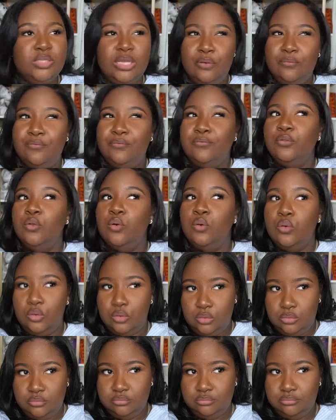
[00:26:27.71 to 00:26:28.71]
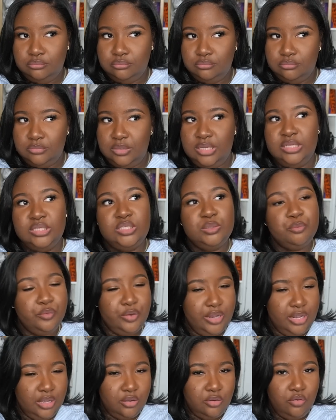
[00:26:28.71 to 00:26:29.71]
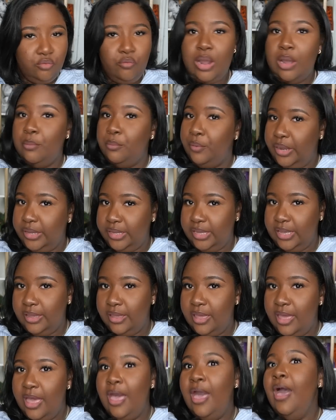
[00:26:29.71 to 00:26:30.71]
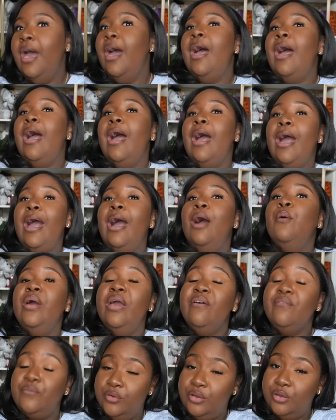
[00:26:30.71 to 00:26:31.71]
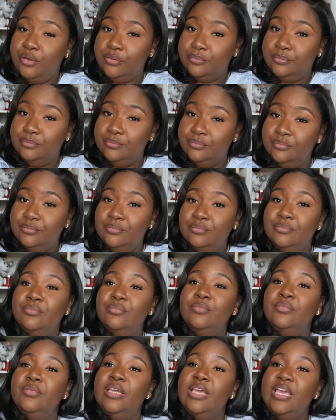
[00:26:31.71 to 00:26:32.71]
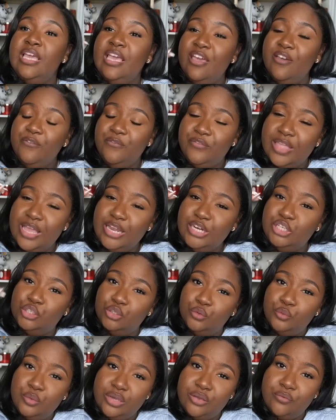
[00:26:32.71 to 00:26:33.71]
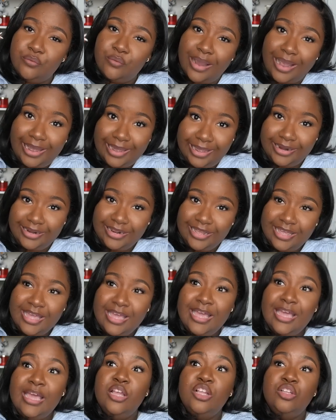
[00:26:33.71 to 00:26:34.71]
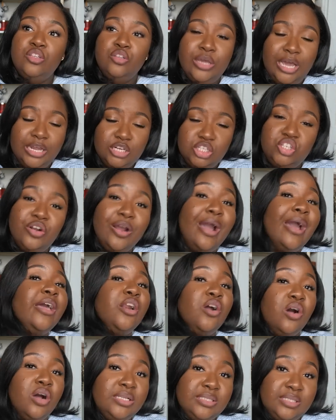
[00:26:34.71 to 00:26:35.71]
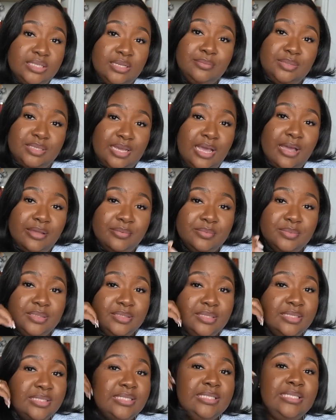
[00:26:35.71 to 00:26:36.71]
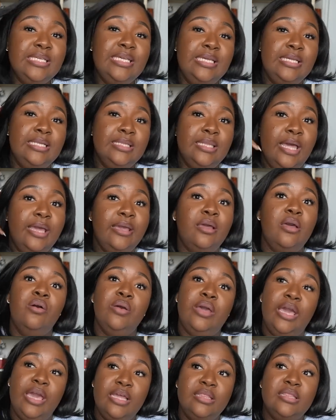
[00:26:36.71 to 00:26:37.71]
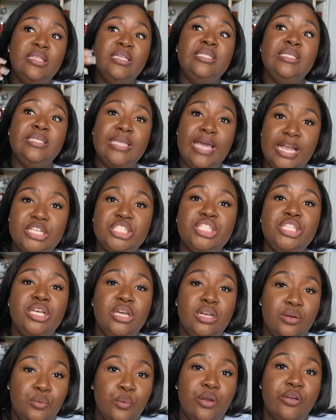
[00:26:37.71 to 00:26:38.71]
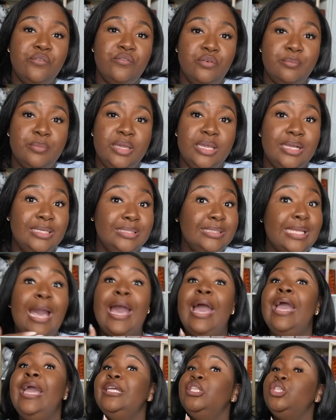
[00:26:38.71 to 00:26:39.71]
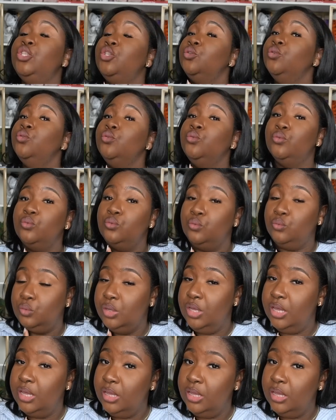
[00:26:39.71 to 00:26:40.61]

Floral in spring, groundbreaking. However, if they do it right, gotta try it on sometimes and see like, okay, this is actually gonna work for me, because I too